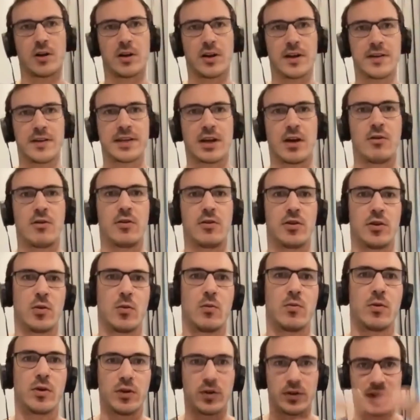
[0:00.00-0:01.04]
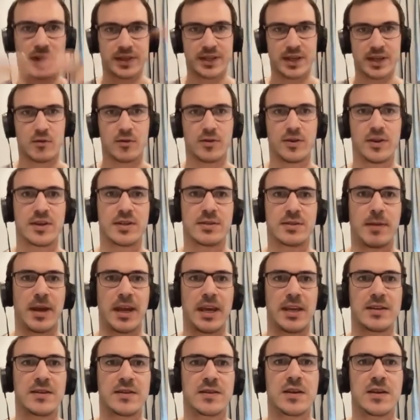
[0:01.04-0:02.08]
it's out in the world, it's out in the
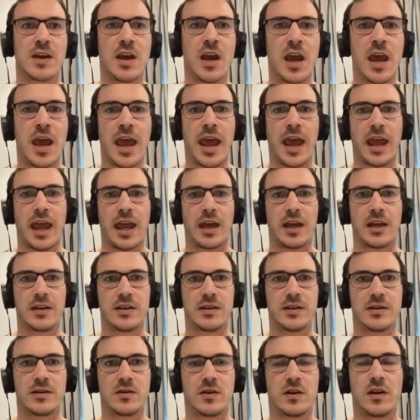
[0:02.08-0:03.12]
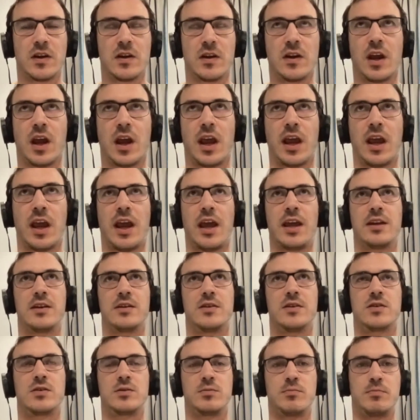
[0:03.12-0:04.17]
space, and
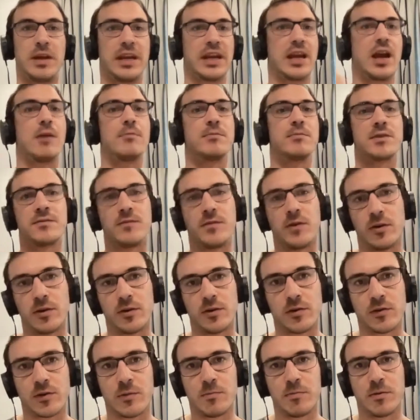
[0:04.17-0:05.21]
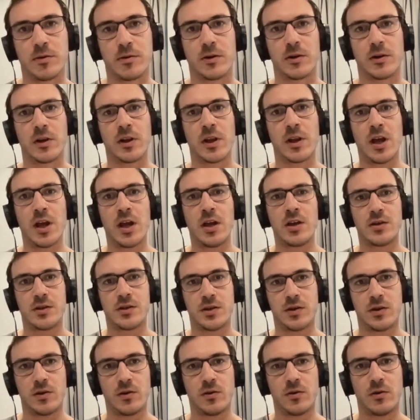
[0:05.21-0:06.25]
becomes vulnerable
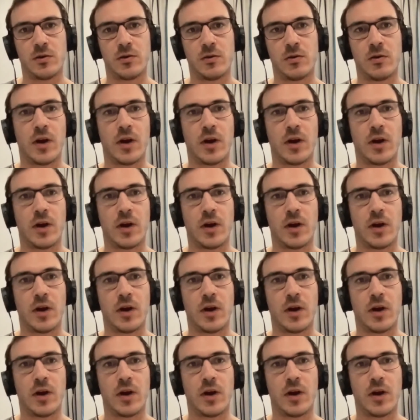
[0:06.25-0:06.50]
to